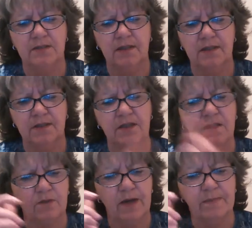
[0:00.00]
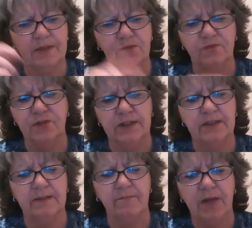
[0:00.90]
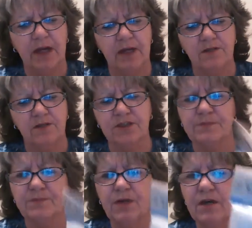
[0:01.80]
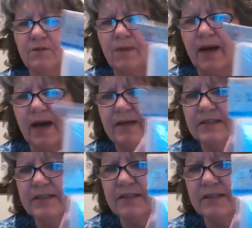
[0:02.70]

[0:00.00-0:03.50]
uh, Dollarama over here. They're Ziploc bags. Now